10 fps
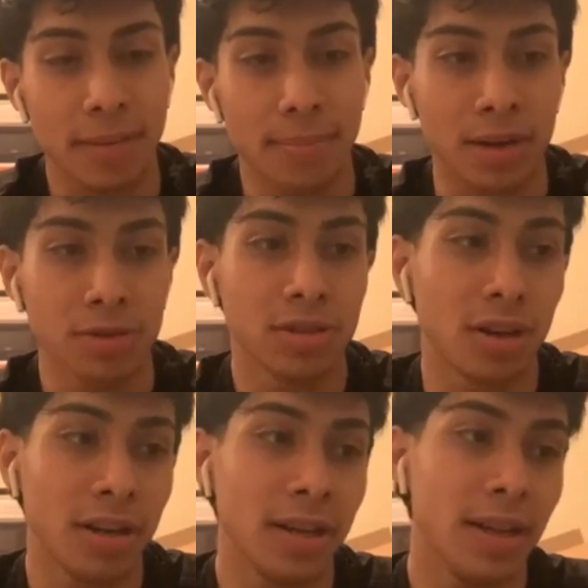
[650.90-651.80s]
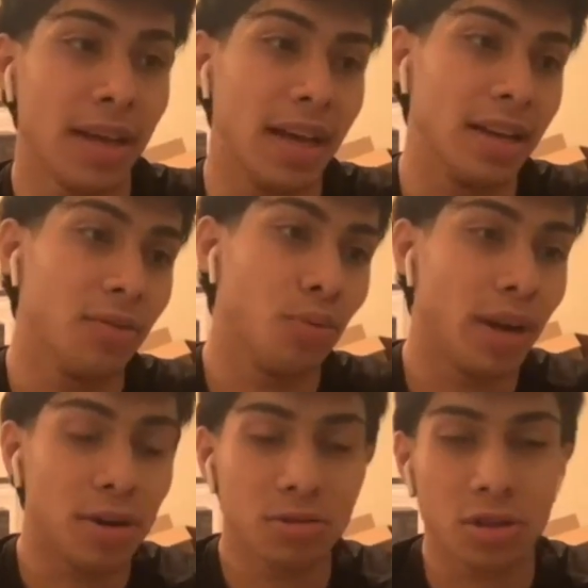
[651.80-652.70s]
I pounced on it. And
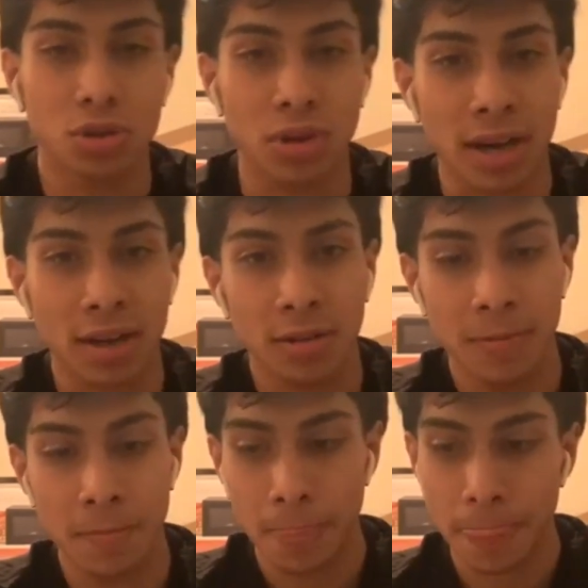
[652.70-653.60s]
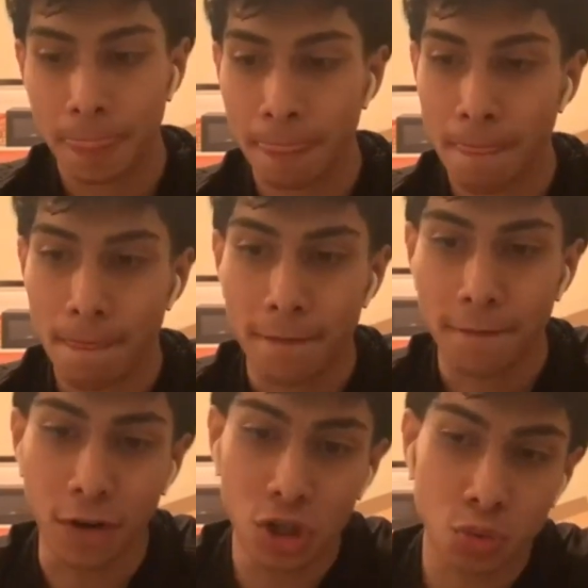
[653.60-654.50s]
when I was on trial,
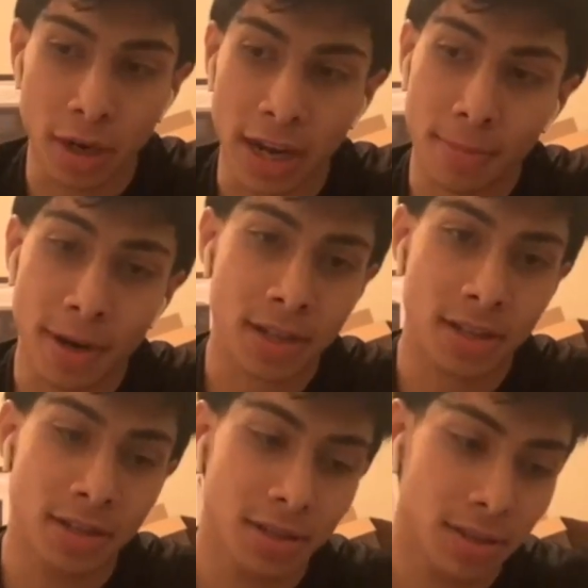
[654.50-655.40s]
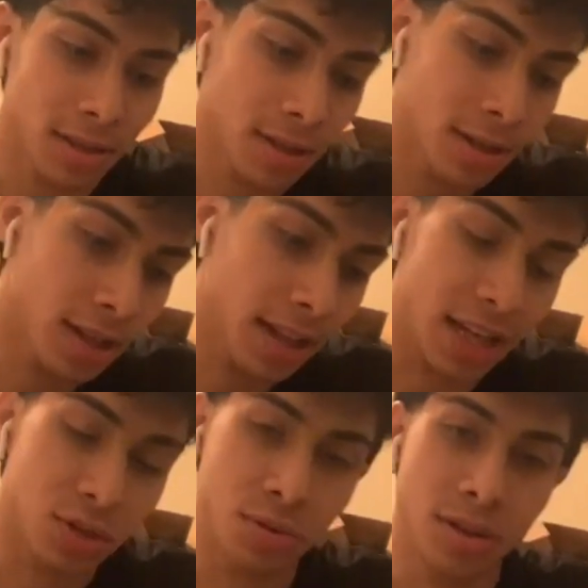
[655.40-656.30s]
first one at practice,
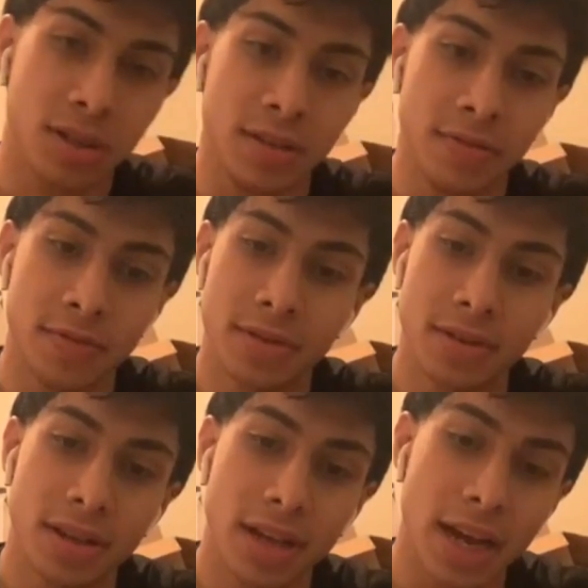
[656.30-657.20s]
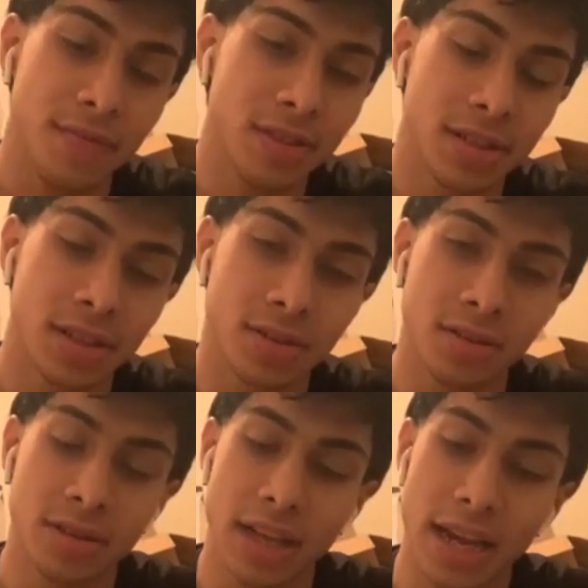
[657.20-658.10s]
last one to leave.
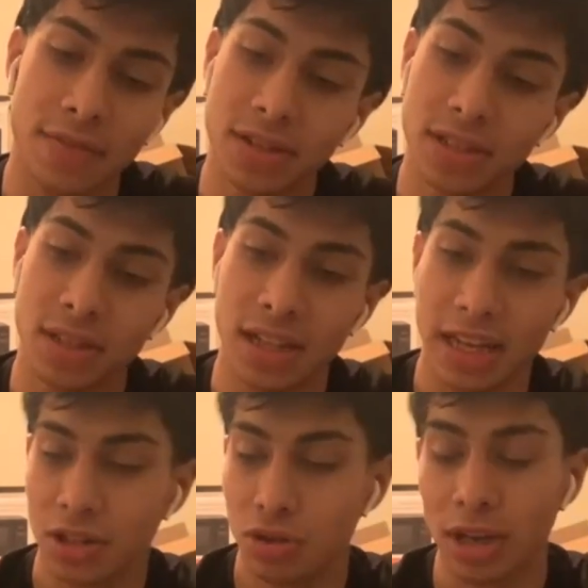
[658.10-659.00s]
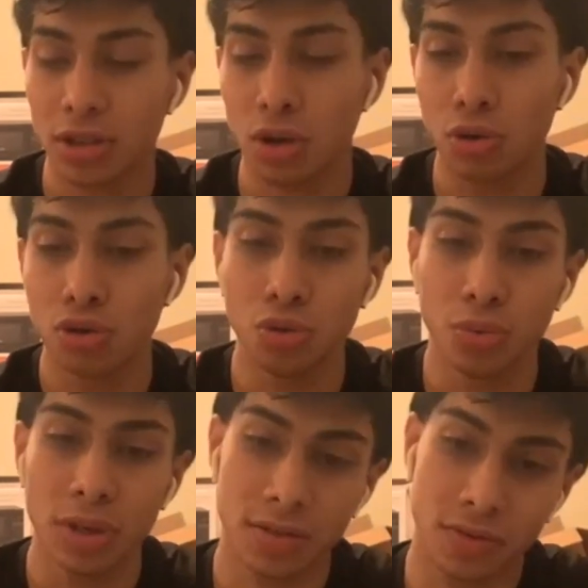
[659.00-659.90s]
Throughout the whole 2
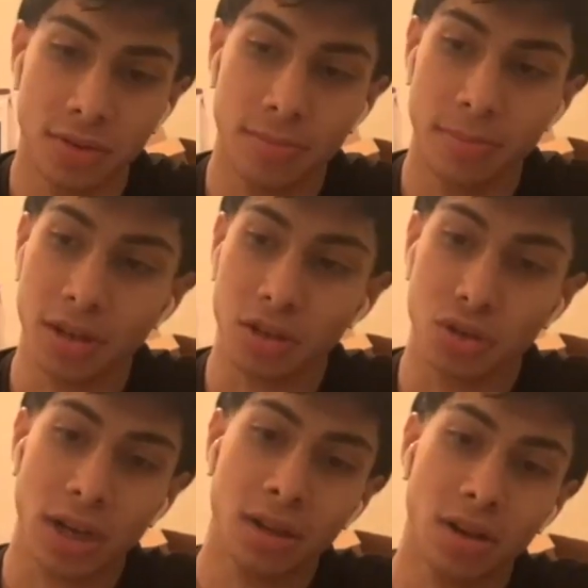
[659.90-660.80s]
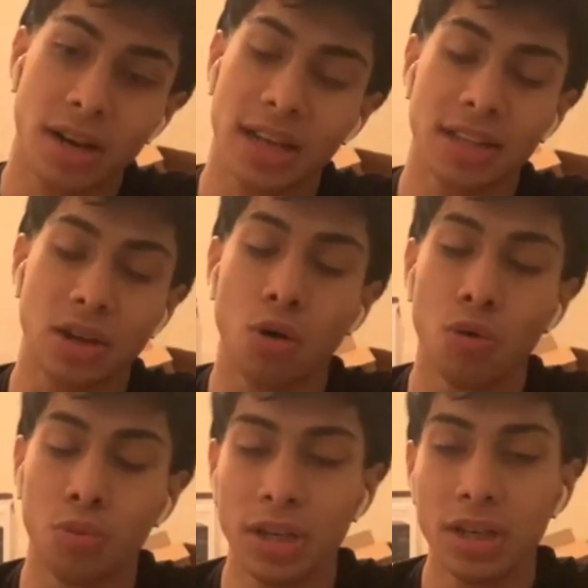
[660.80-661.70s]
weeks of being on trial, or I think the
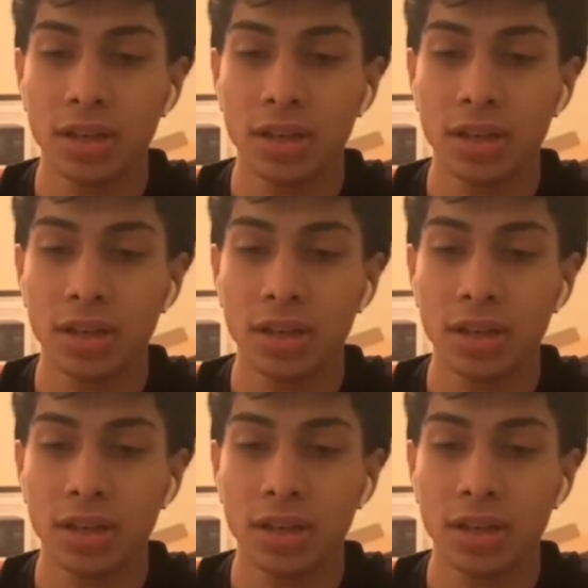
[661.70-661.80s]
whole week,